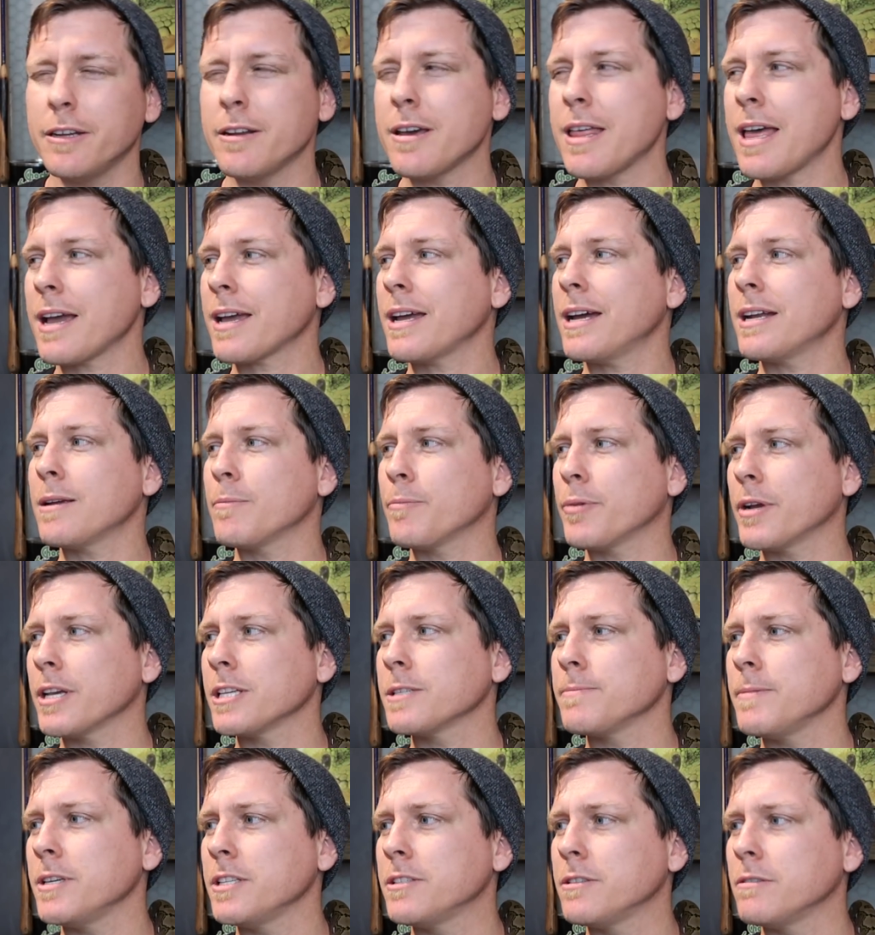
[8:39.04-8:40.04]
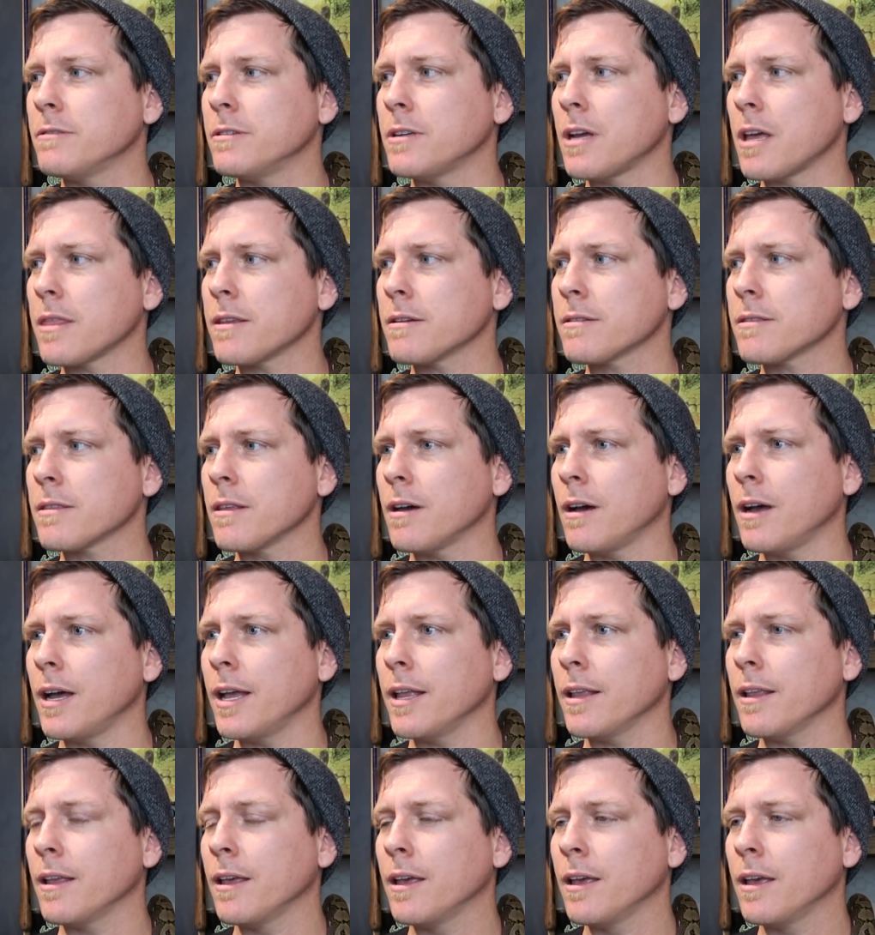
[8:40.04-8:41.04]
You know, that kind of brings me to another
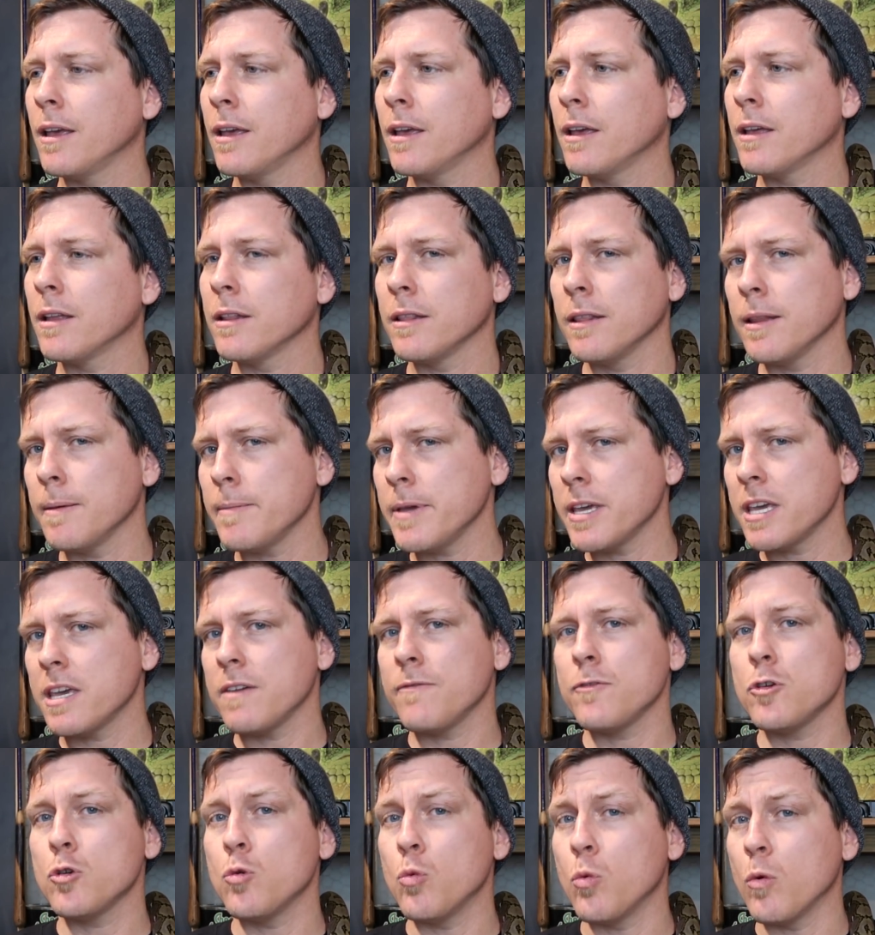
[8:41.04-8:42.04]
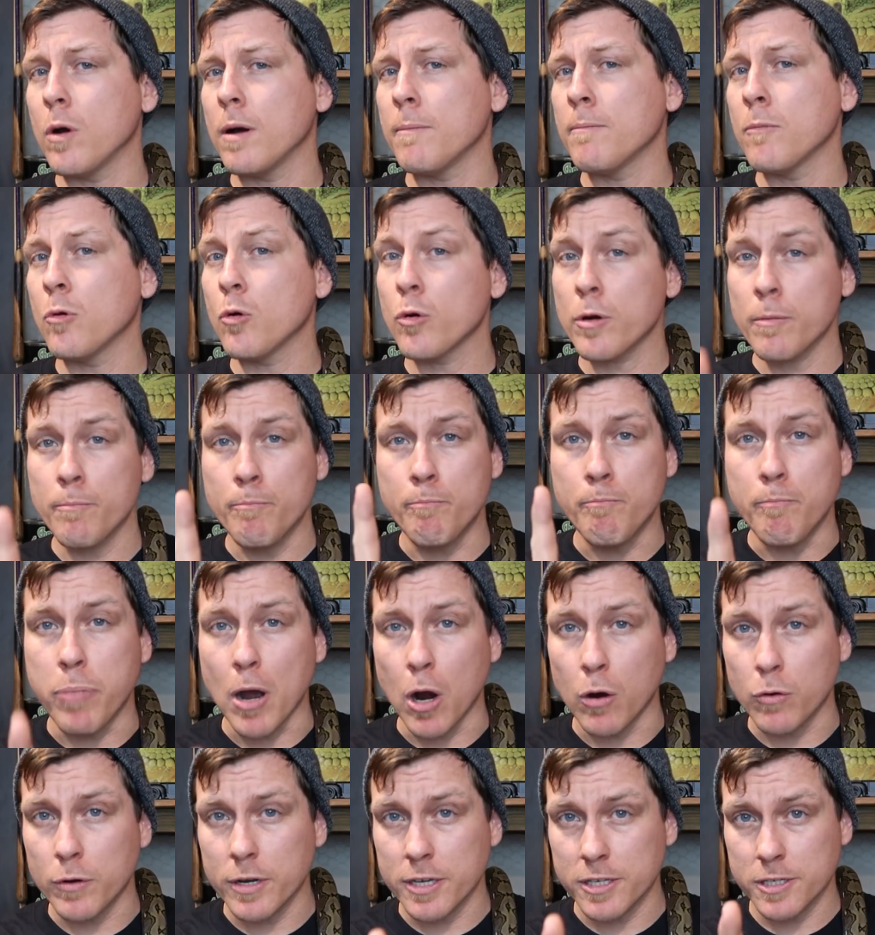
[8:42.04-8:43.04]
thought. Let me give you one more
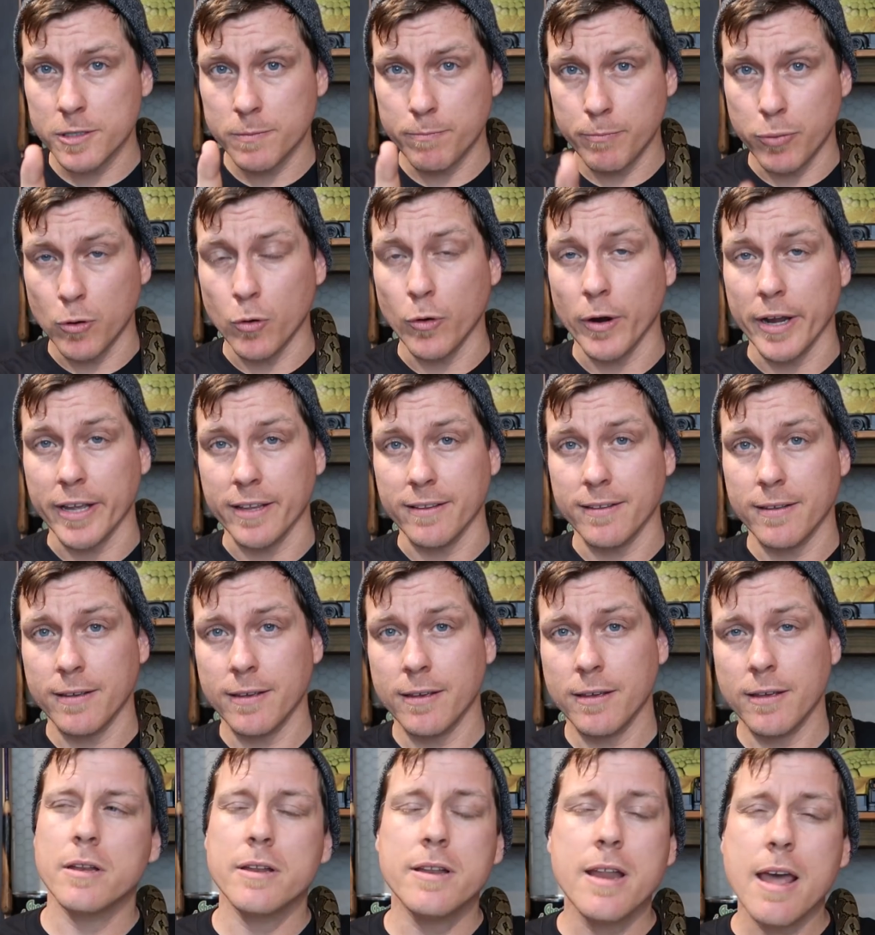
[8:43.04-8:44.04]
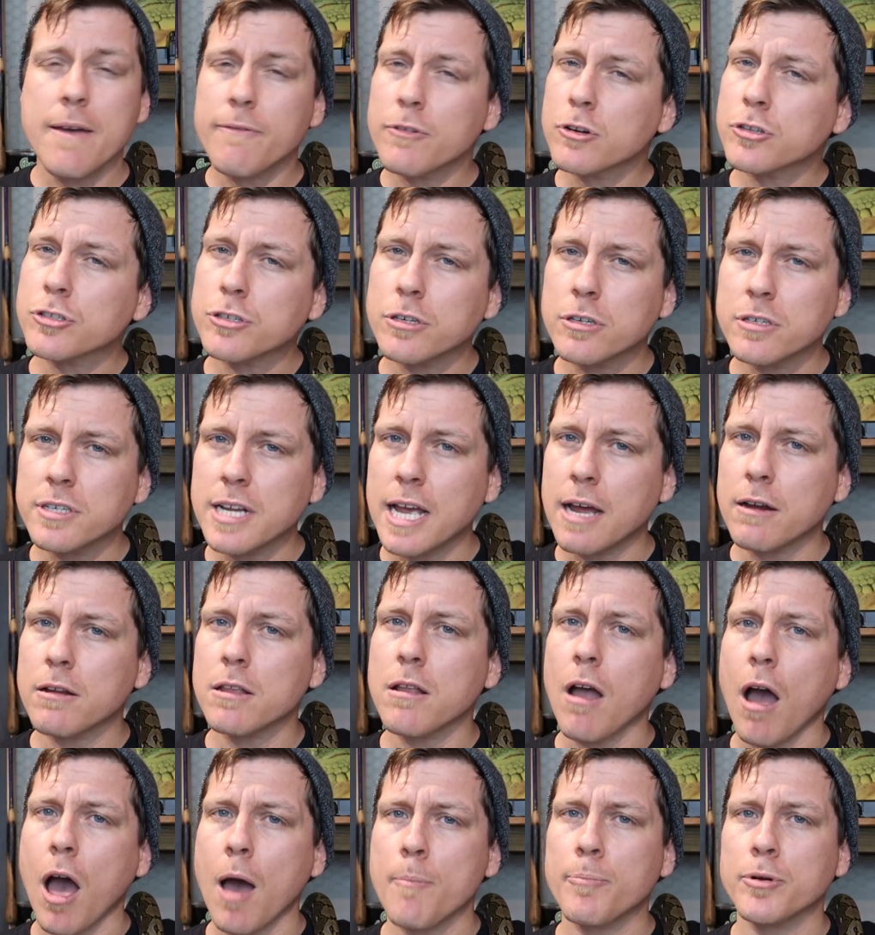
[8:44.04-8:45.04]
bonus point. Never turn down
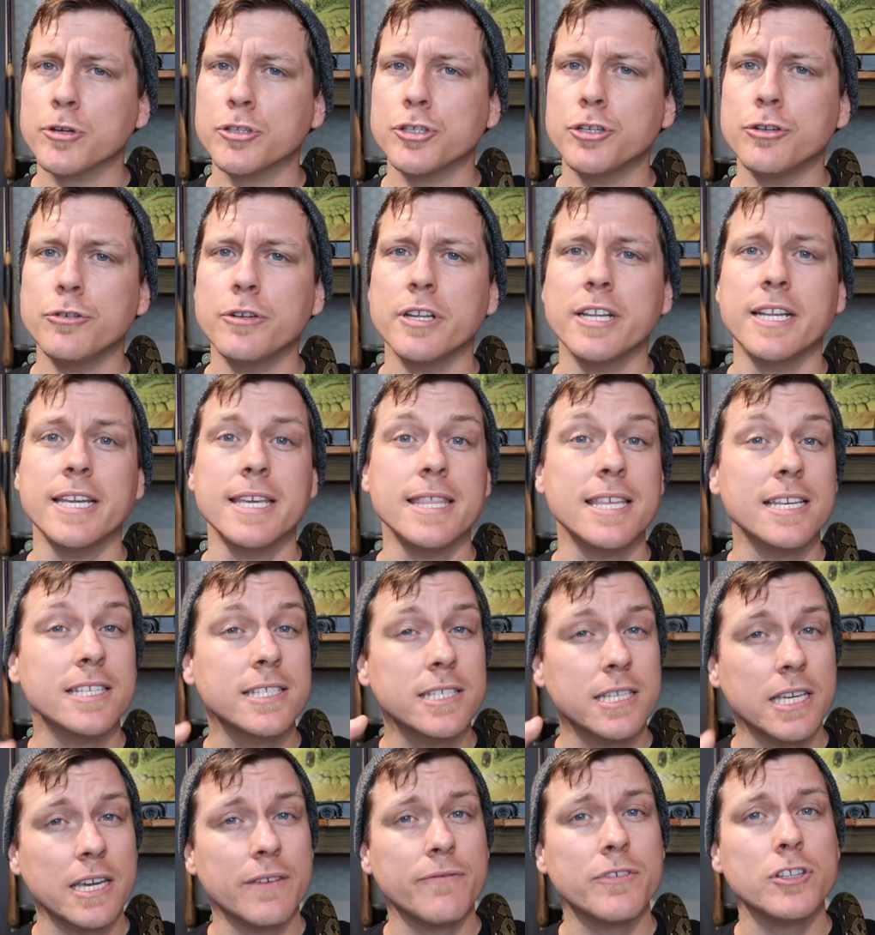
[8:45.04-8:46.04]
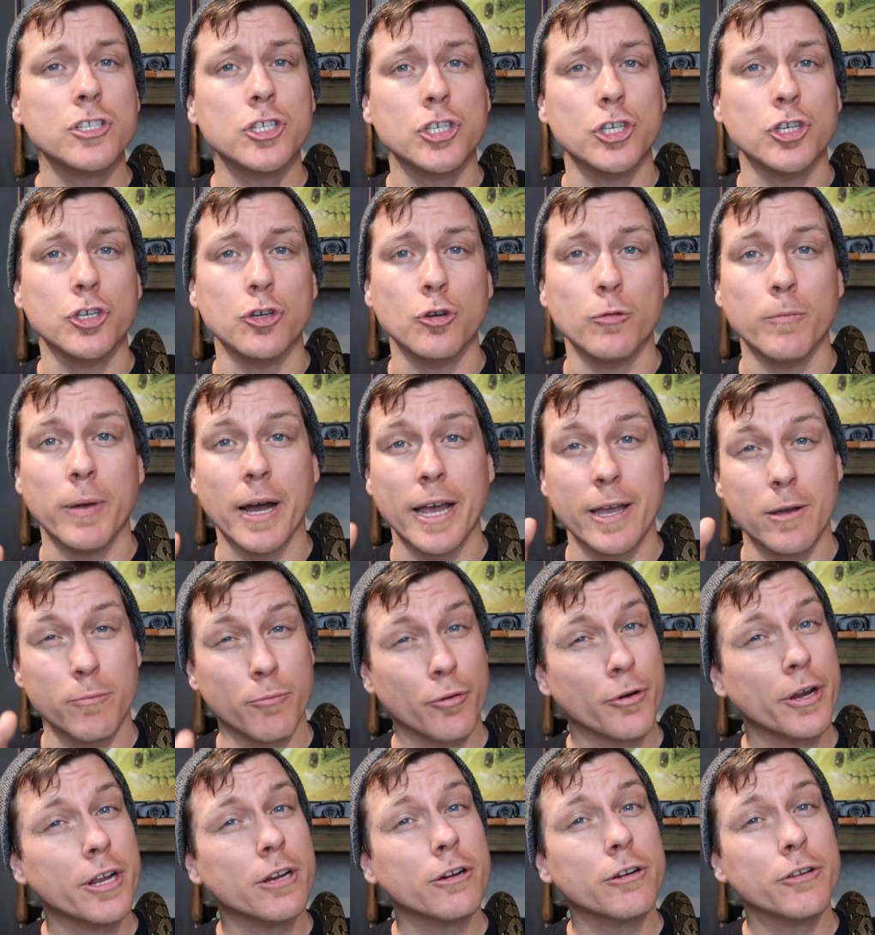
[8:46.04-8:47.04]
an opportunity that's given to you by a
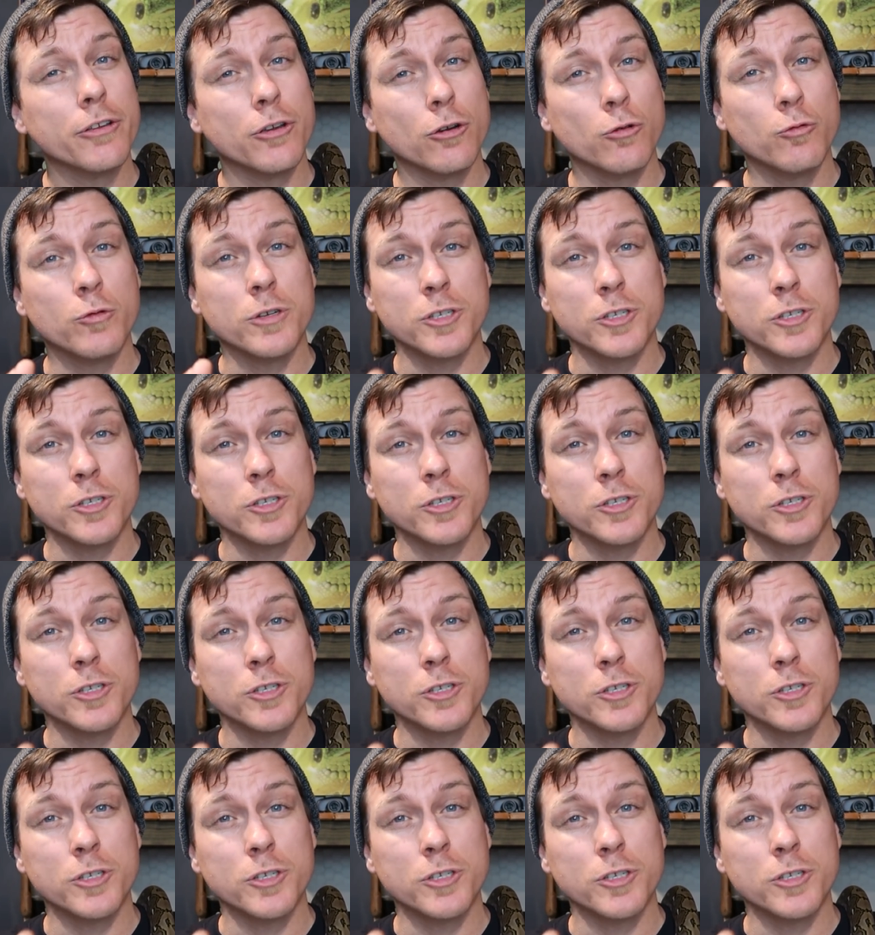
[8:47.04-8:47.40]
breeder you